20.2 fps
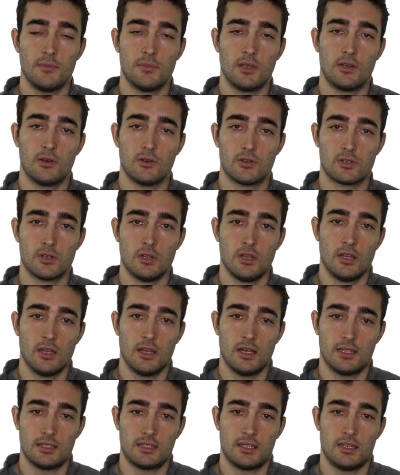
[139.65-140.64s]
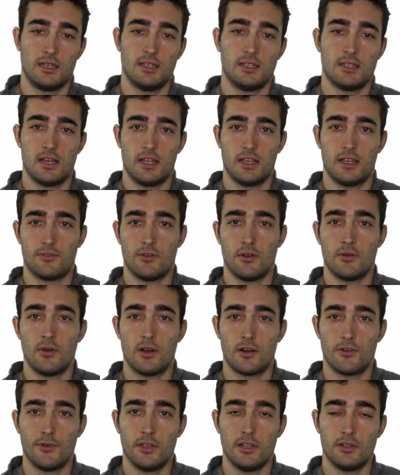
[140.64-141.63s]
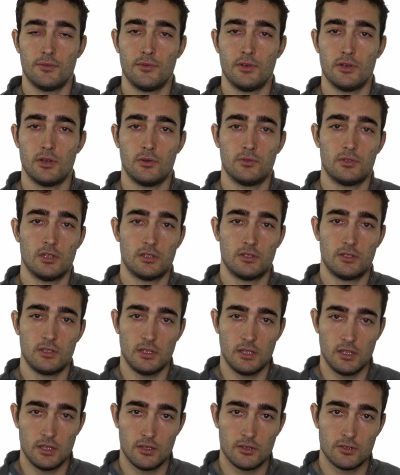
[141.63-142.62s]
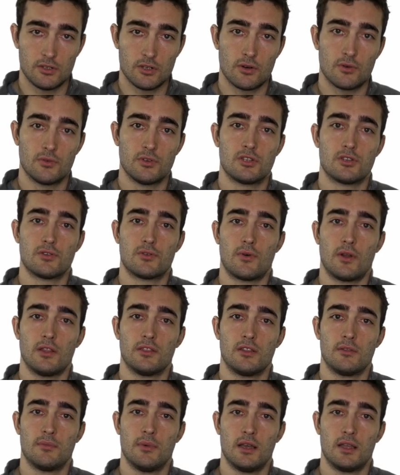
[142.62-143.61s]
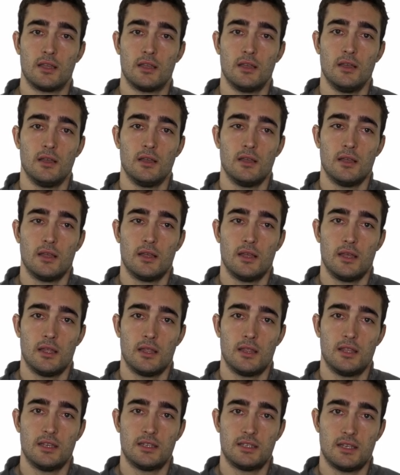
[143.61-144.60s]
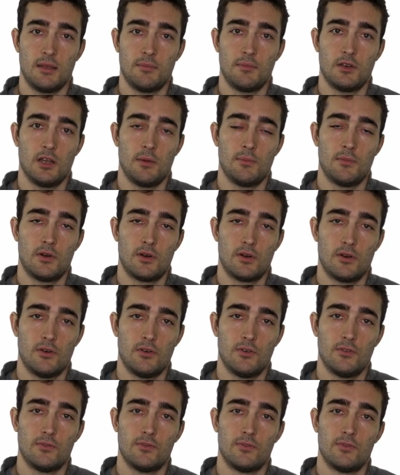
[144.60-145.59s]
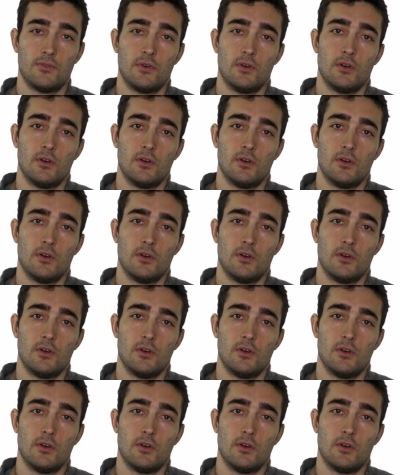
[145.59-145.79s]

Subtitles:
Because as it is like a regular grid, we know that it is always surrounded by the same number of